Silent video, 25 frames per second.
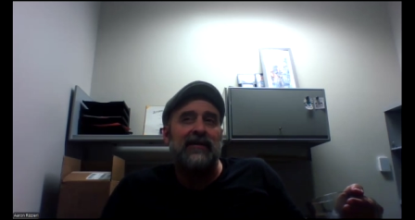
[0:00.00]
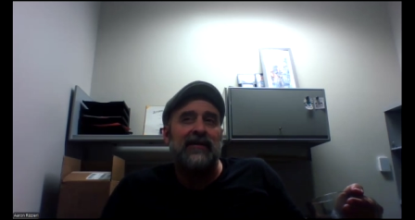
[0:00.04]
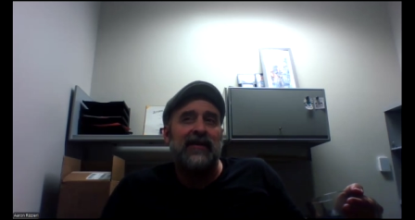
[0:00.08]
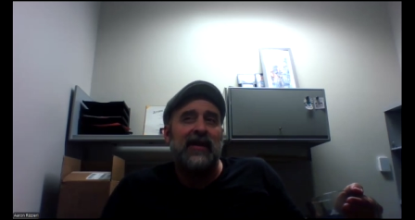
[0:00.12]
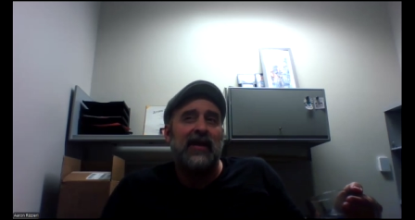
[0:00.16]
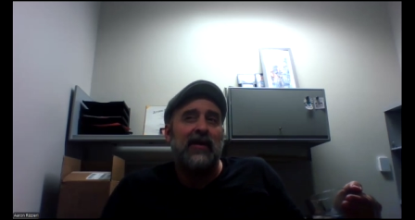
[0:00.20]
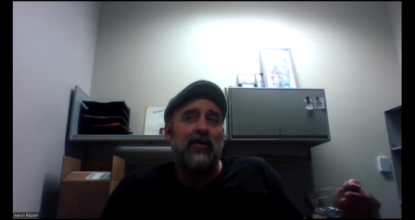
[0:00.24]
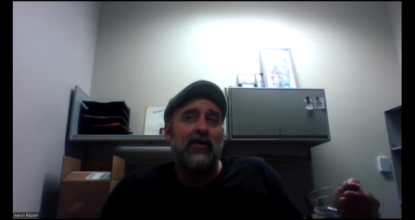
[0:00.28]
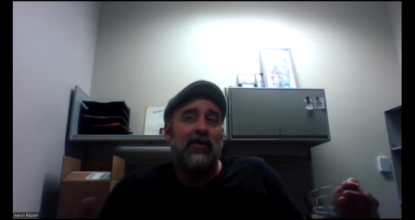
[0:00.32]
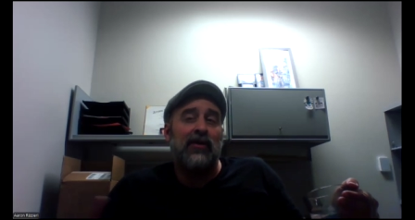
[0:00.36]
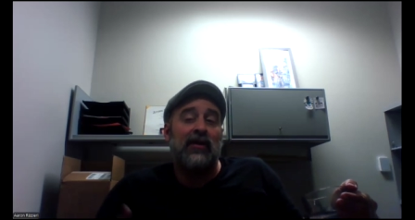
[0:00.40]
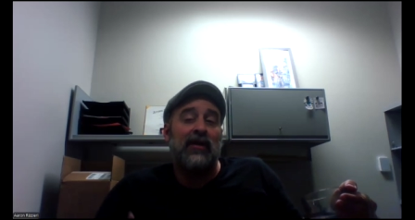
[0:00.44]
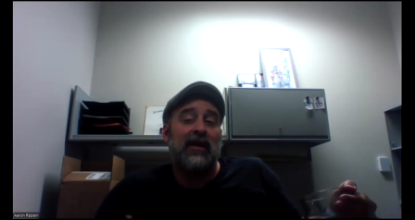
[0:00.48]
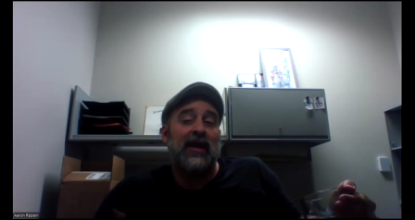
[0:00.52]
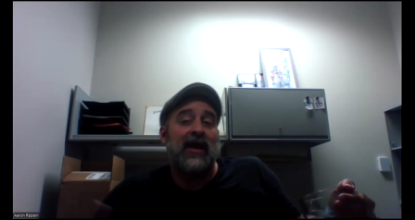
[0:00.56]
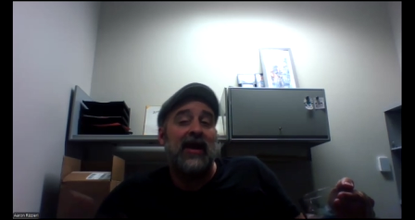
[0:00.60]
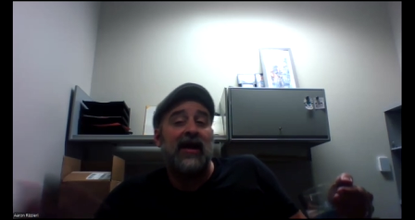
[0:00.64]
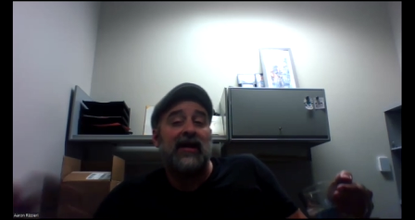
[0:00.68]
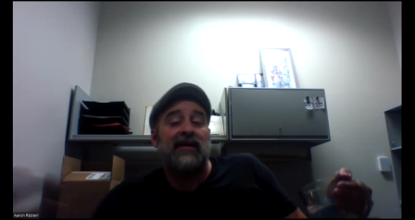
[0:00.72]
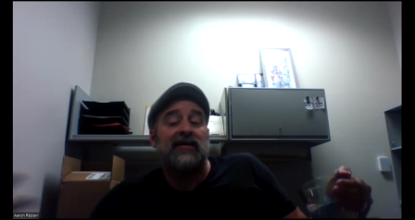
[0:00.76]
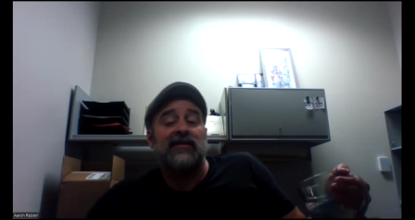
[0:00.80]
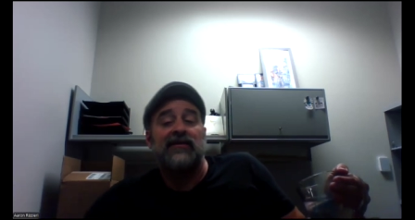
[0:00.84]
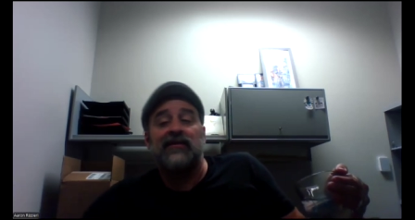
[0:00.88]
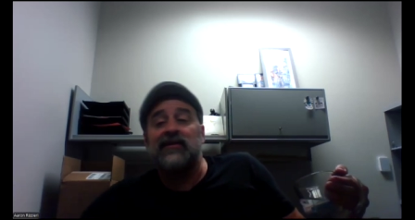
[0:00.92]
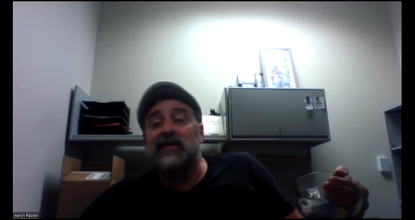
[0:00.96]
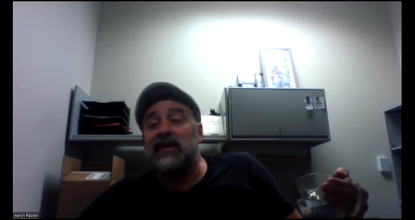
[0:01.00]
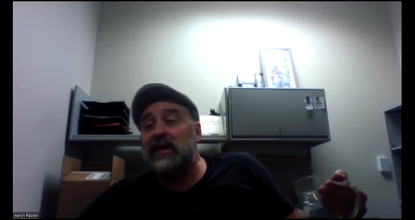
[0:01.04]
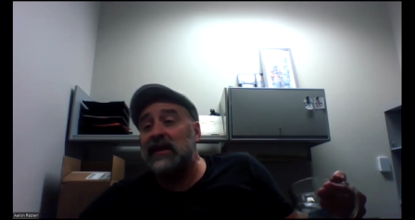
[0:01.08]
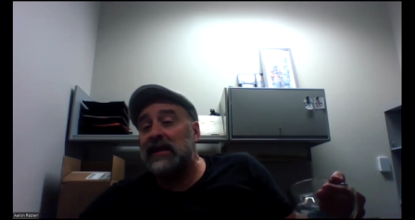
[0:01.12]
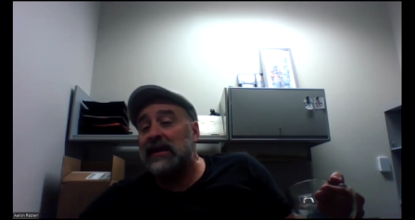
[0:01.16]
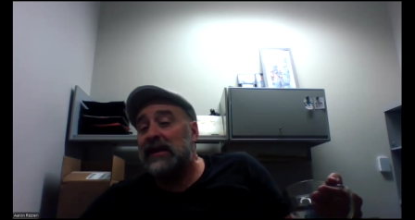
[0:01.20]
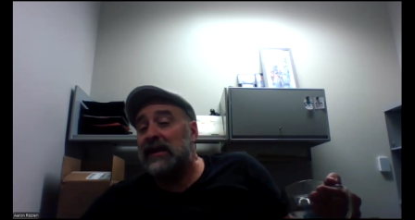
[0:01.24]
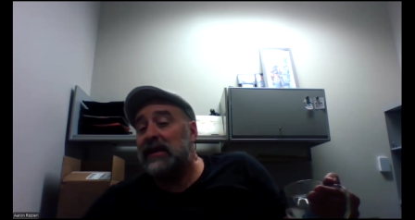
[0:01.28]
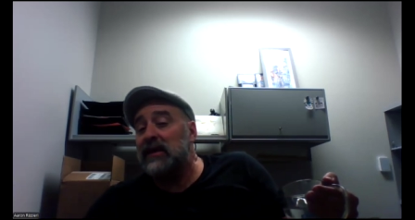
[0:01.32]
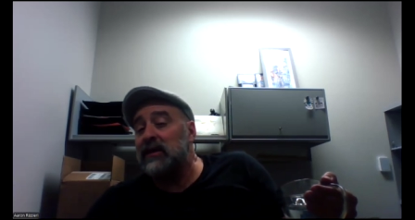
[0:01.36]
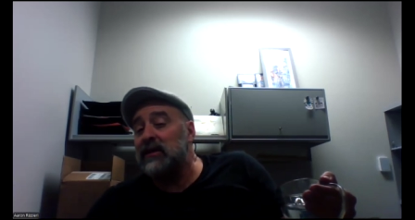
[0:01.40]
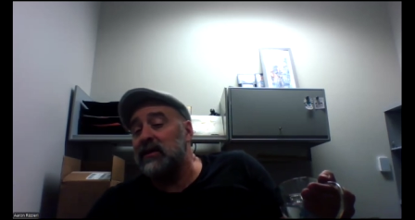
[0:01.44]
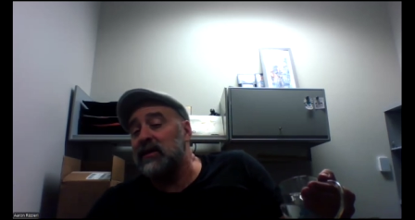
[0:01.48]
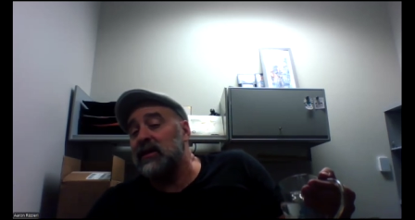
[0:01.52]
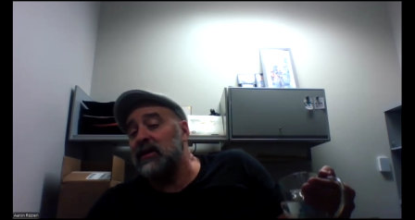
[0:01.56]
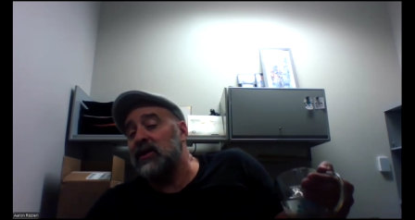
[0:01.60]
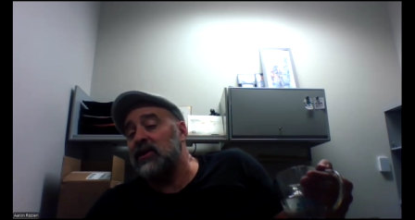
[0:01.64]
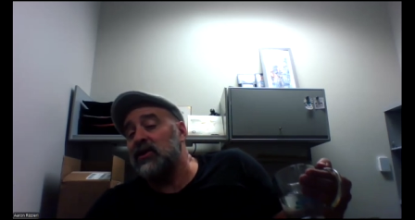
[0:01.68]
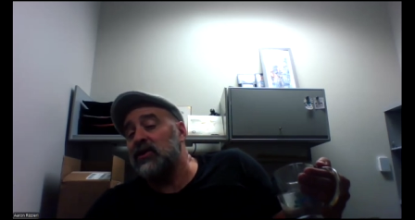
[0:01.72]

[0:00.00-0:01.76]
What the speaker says: they weren't actively killing